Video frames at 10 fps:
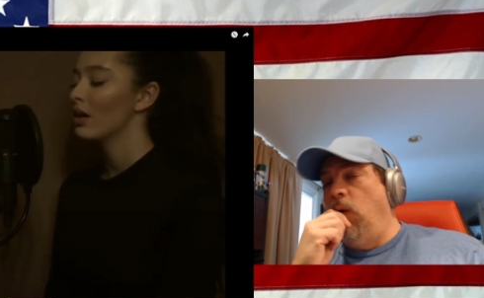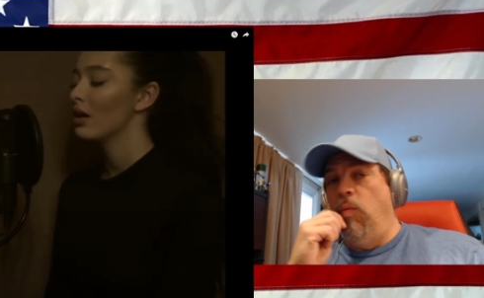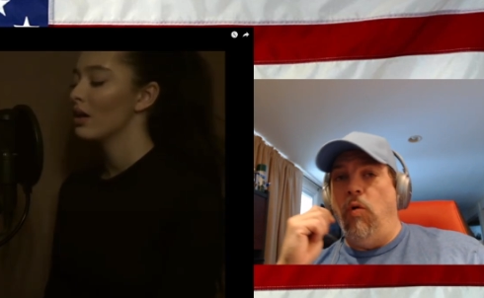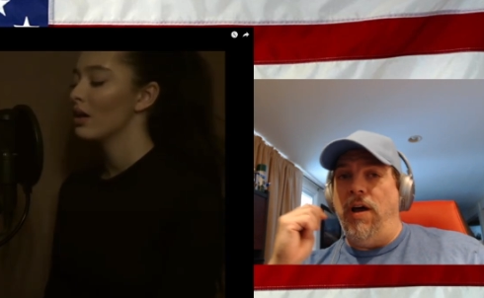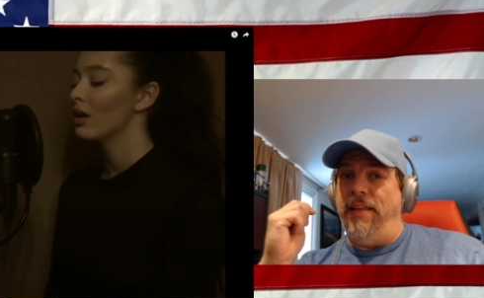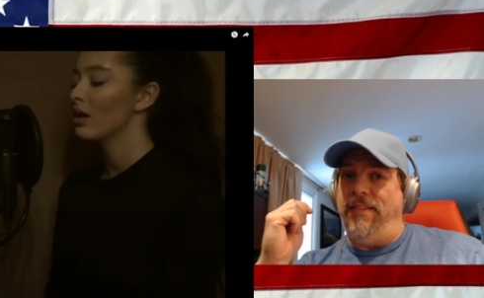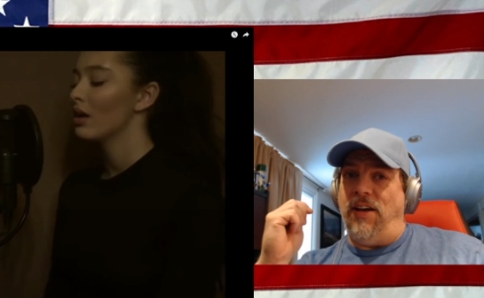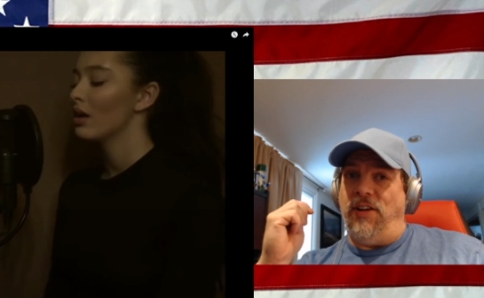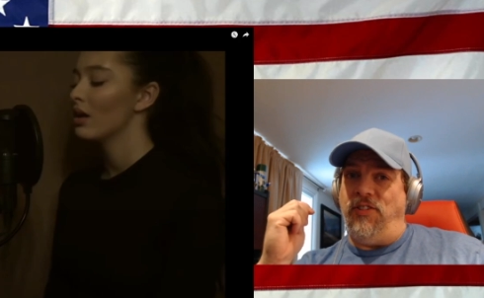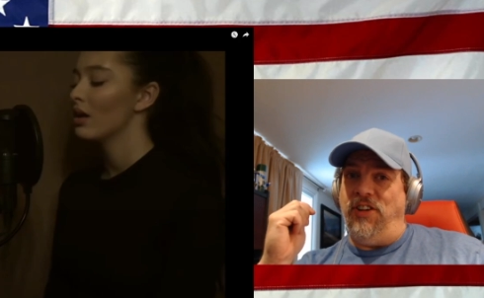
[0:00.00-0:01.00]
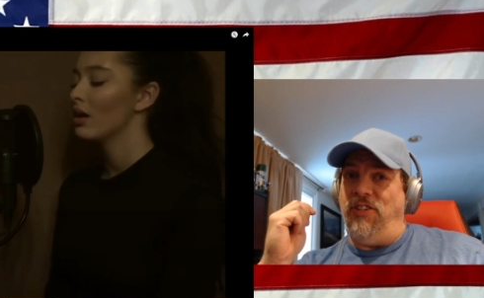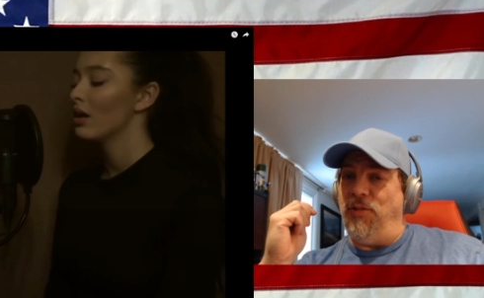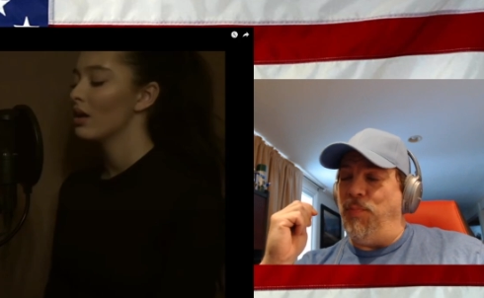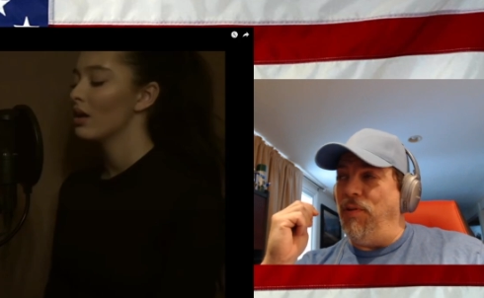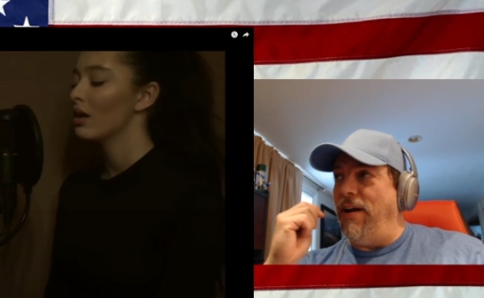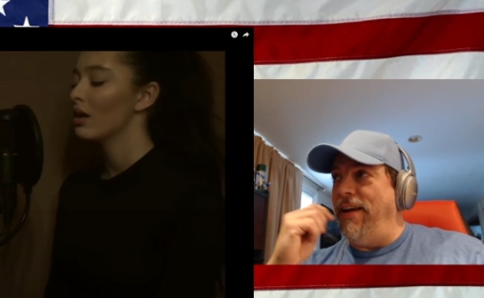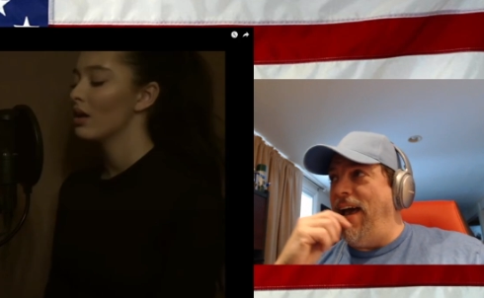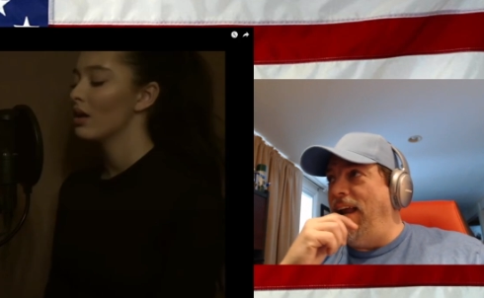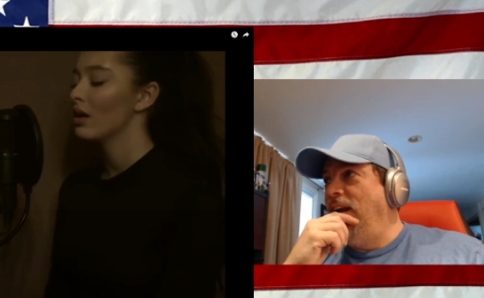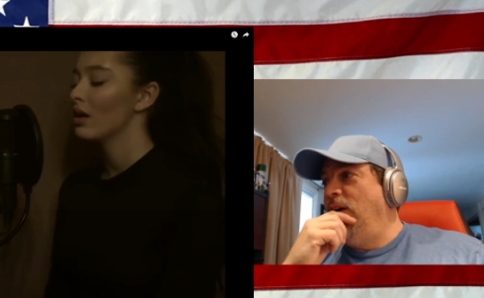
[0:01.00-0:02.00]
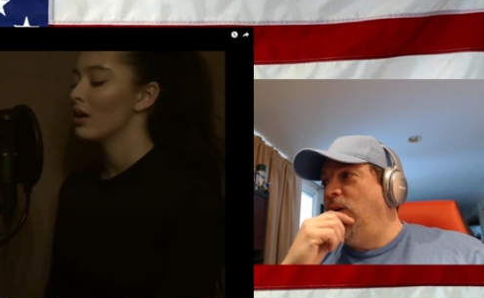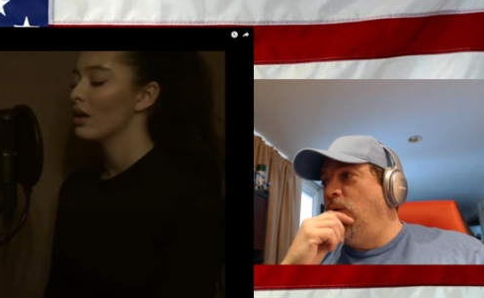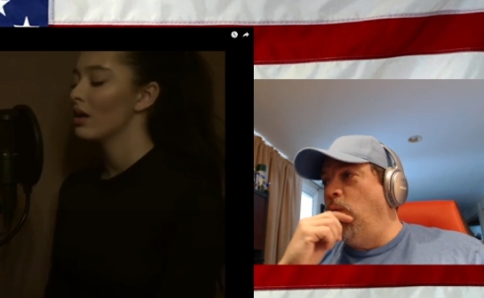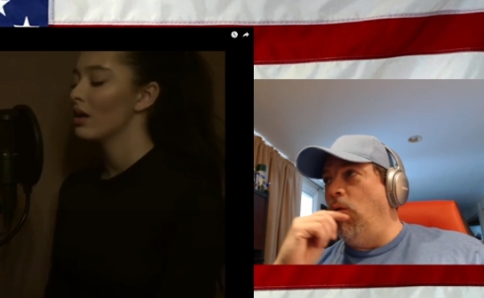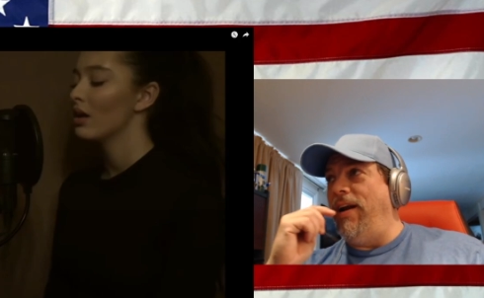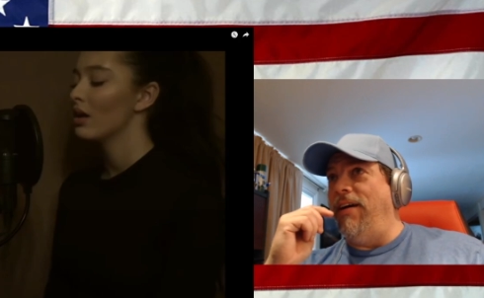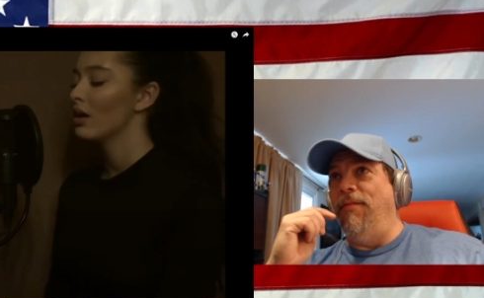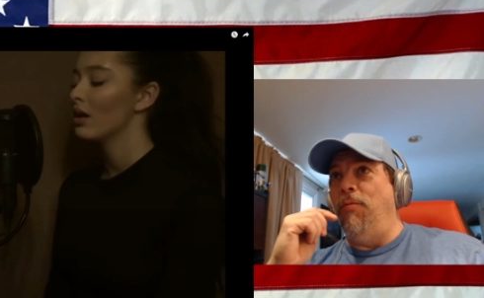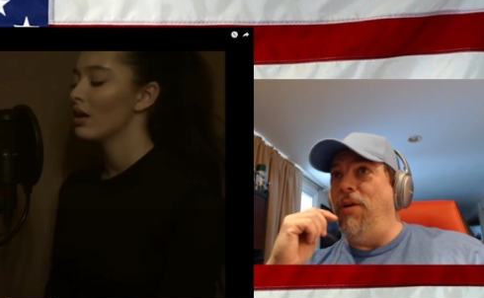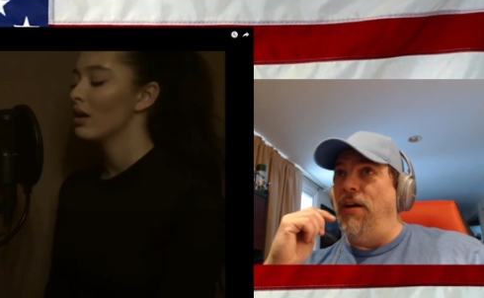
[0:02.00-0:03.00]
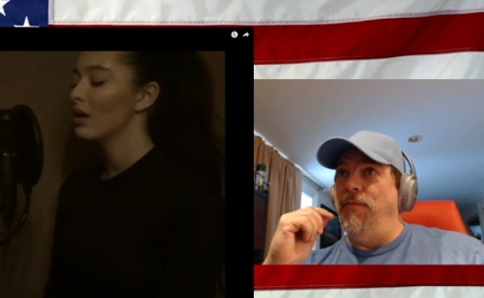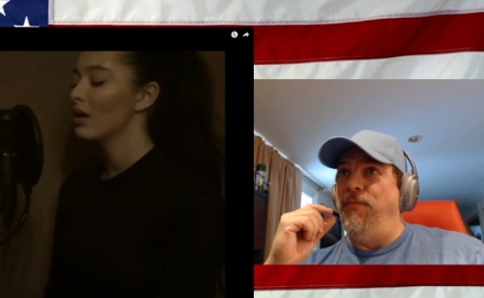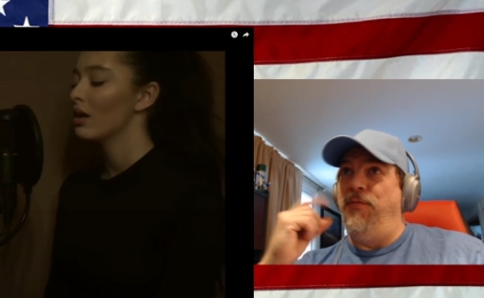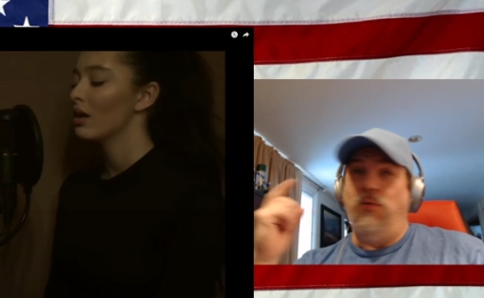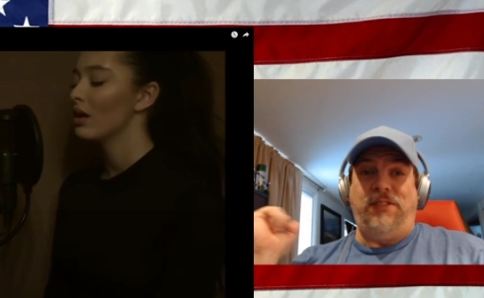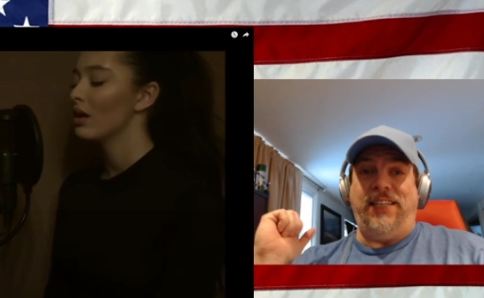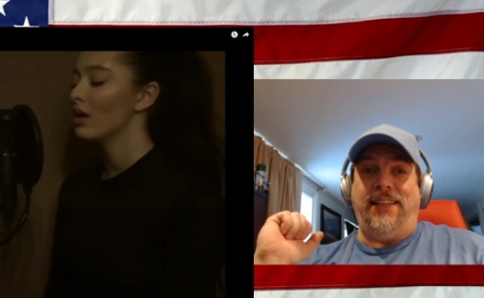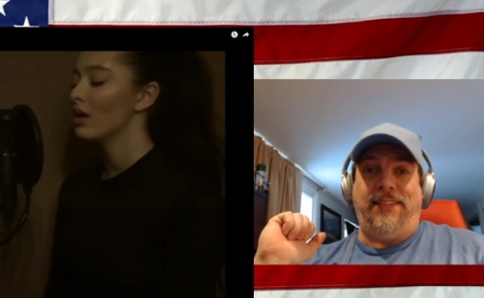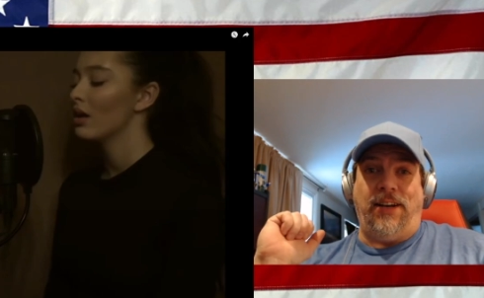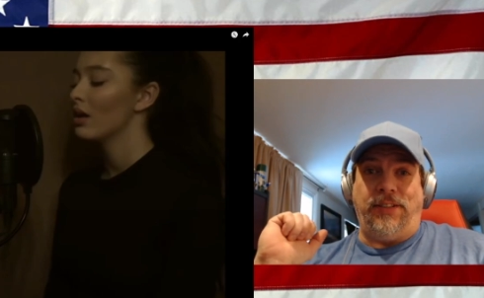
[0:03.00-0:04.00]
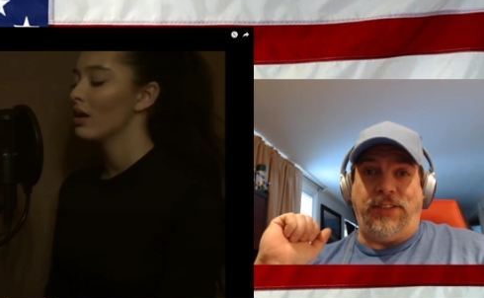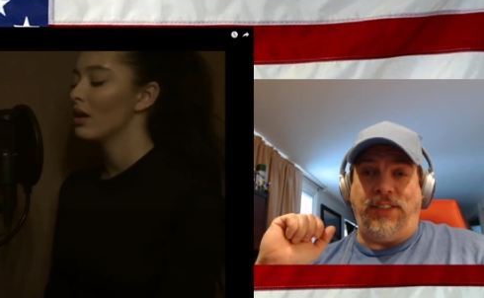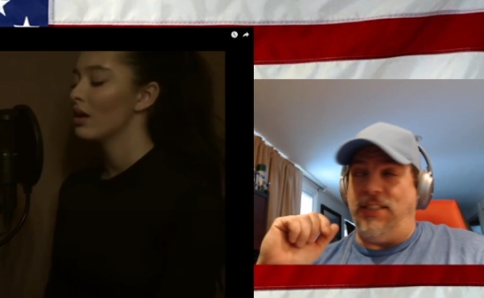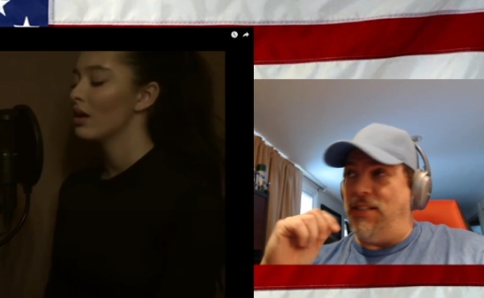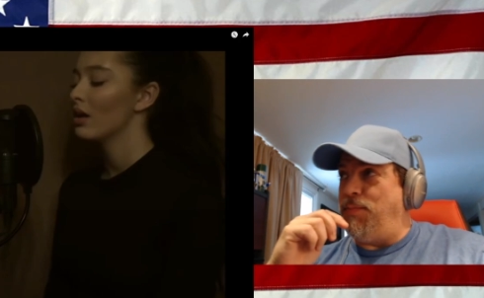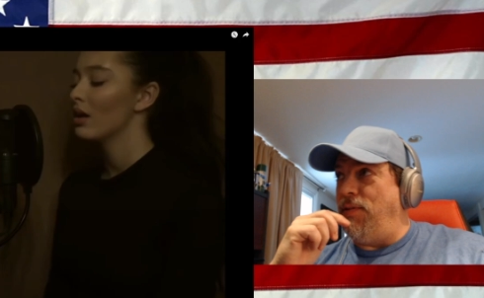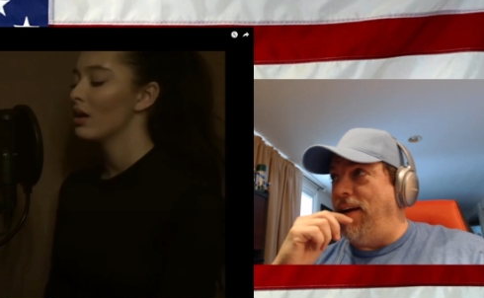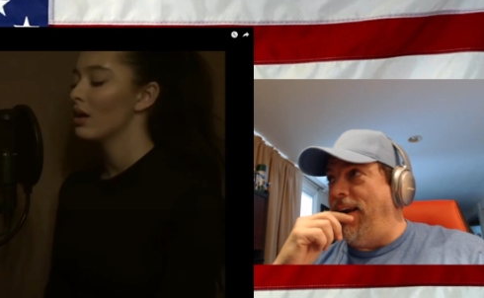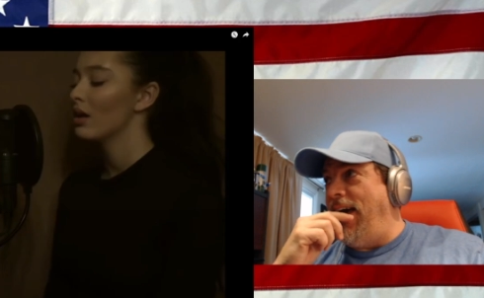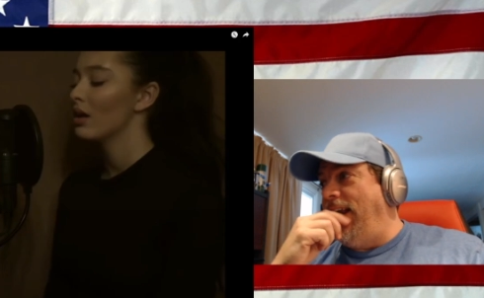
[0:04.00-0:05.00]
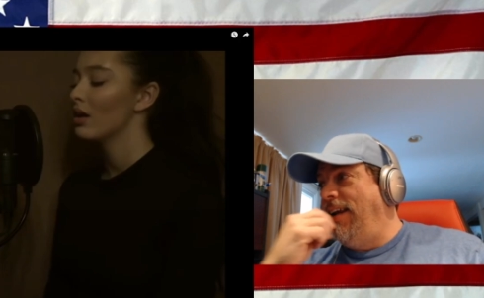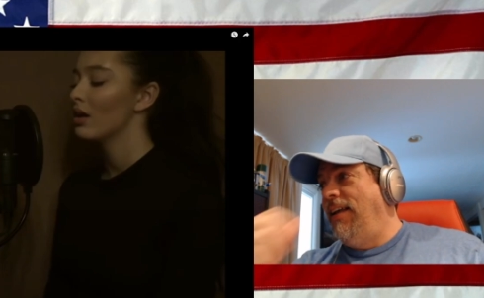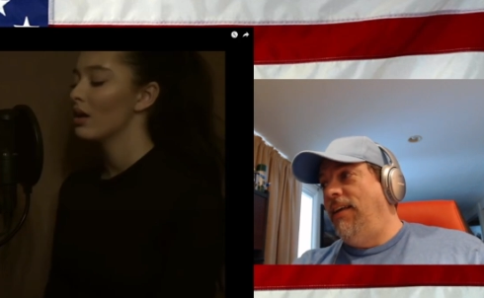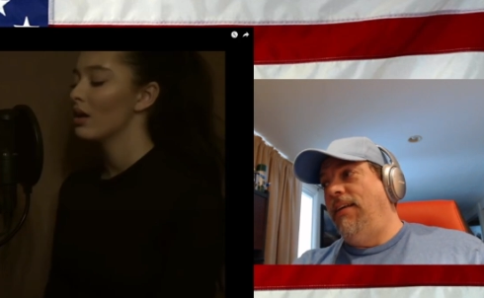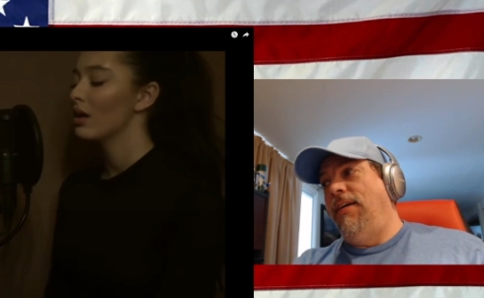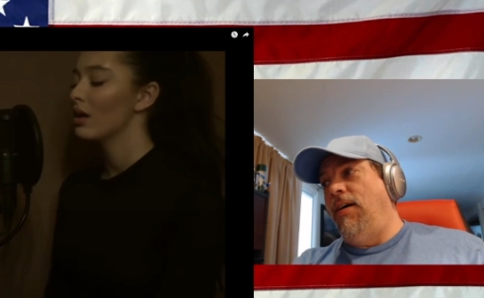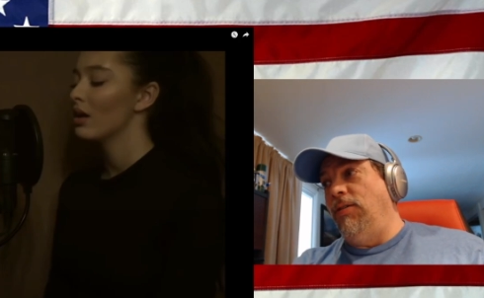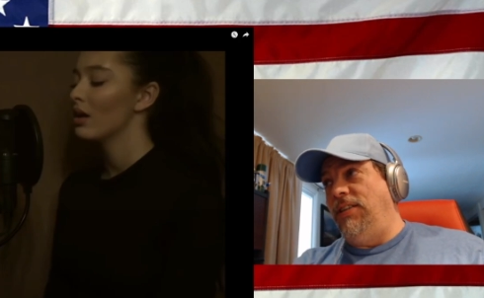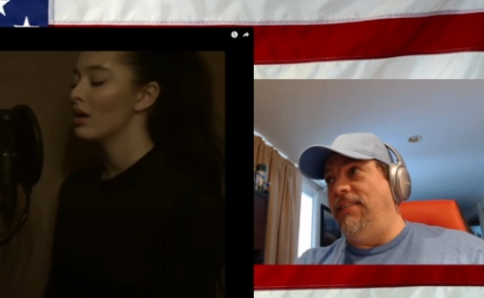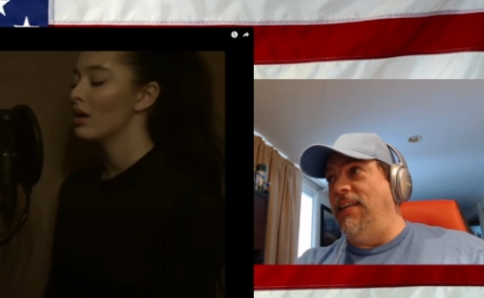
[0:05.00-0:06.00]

Speaker 1: What a touch she just put on that. What a Faouzia touch she just put on that. Oh, she